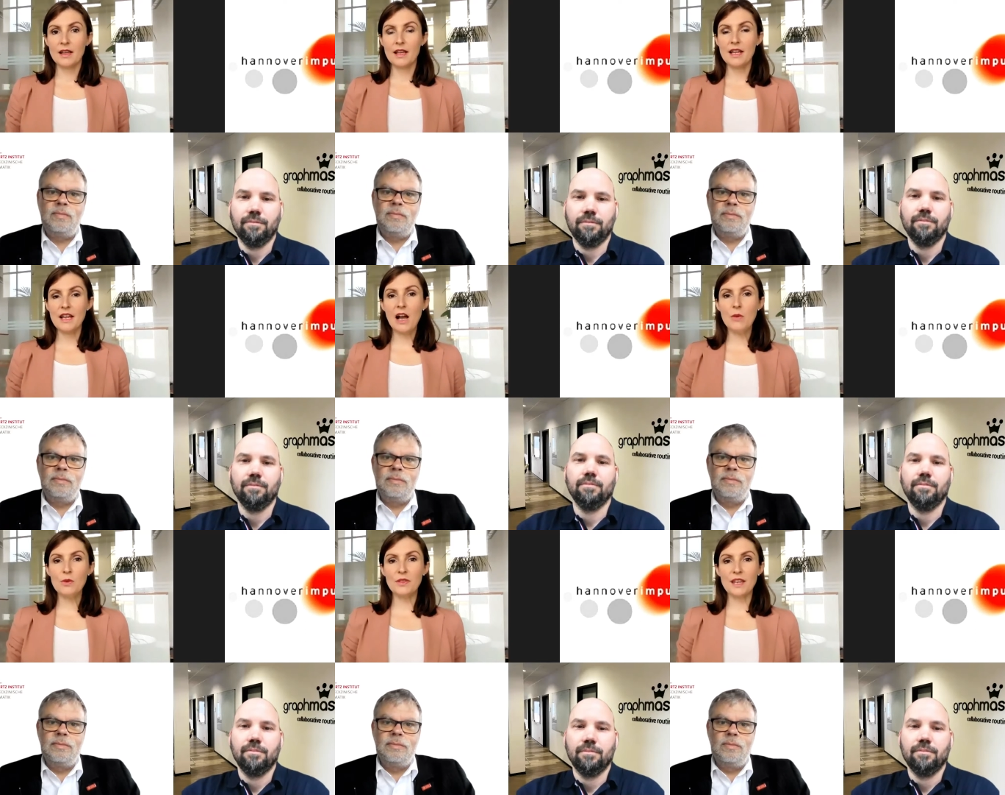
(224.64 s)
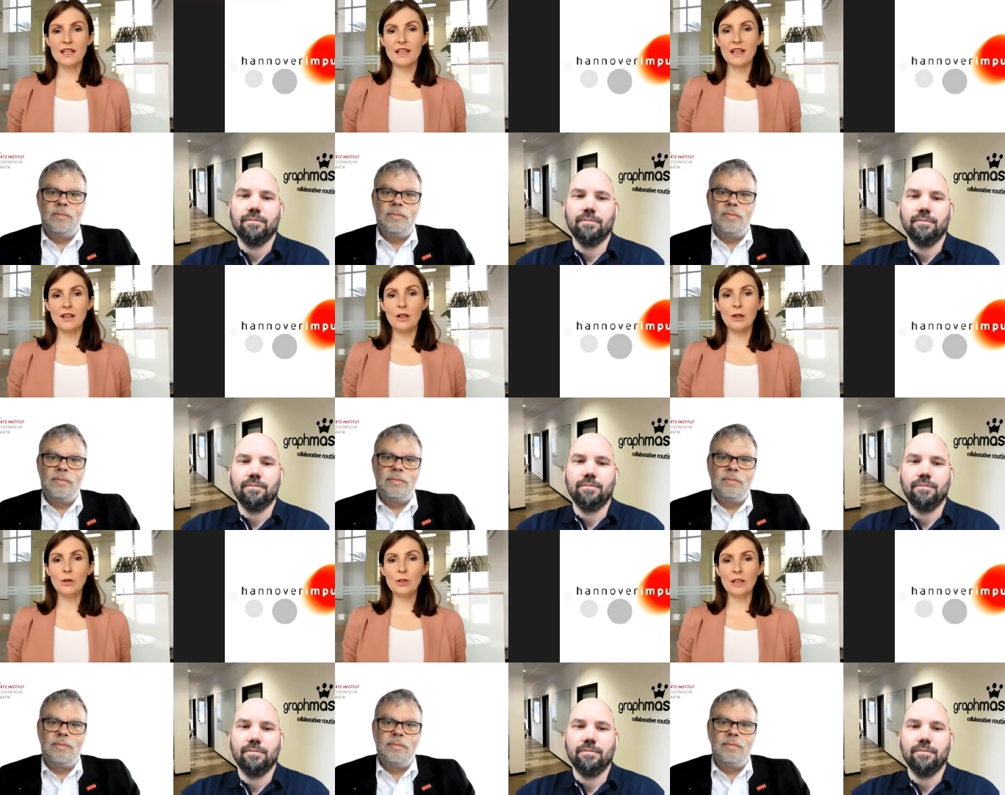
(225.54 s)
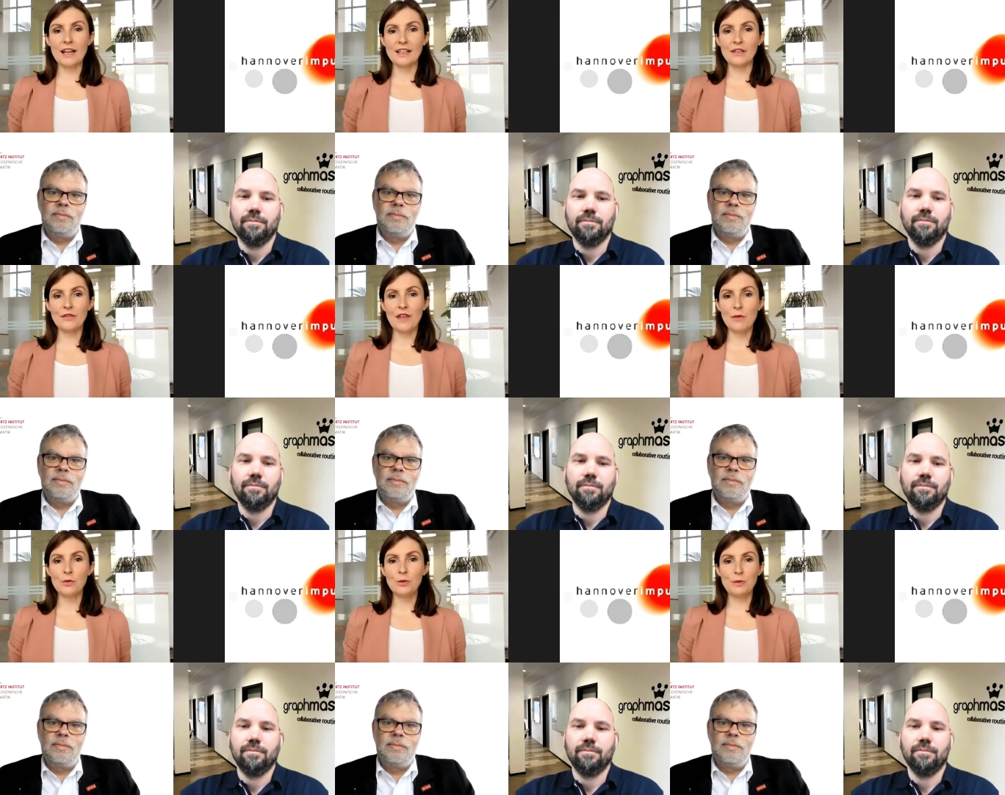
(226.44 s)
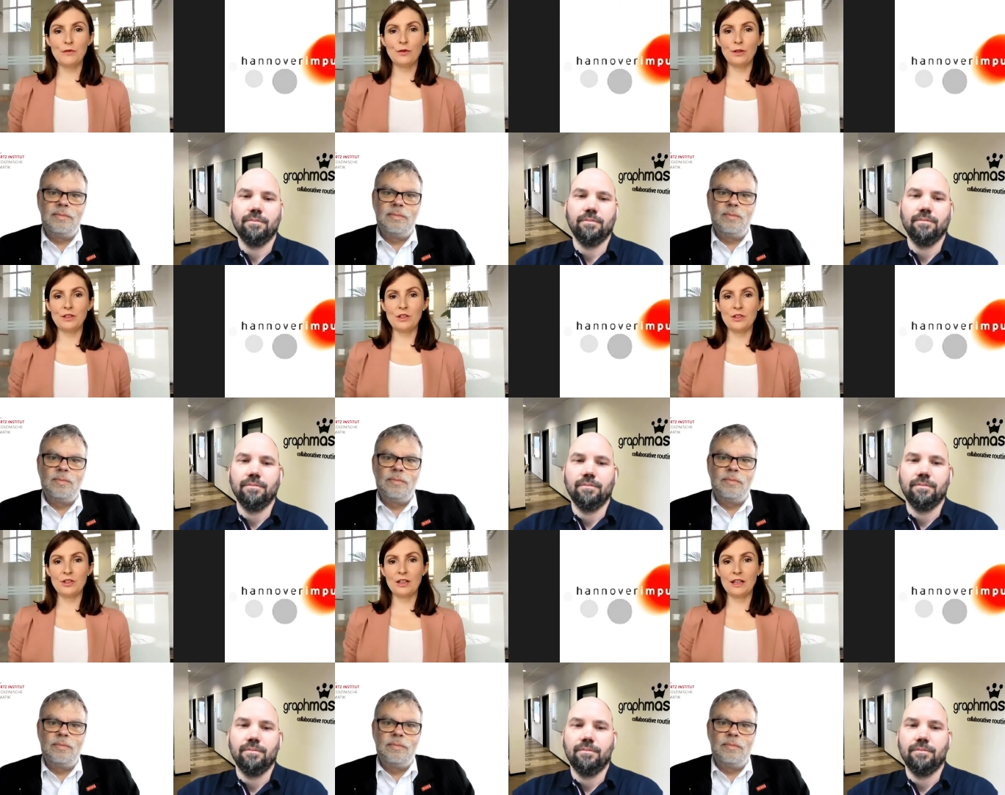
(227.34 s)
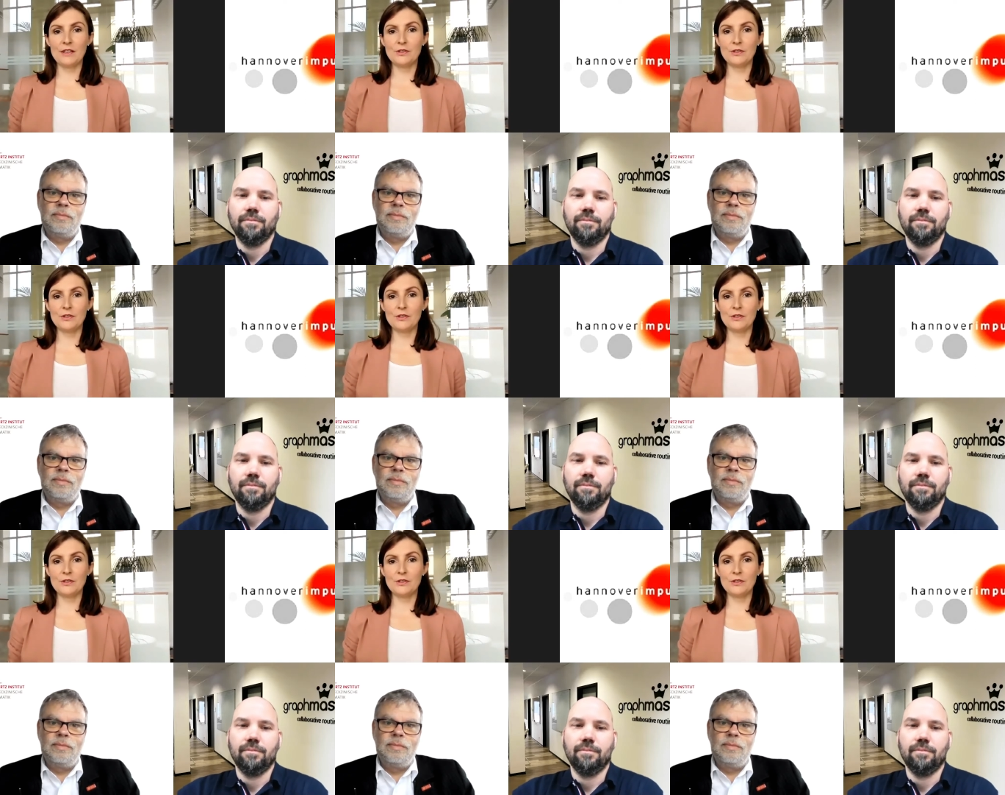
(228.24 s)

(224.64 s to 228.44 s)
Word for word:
Speaker 1: And how would that look like if that would be fully digitalized?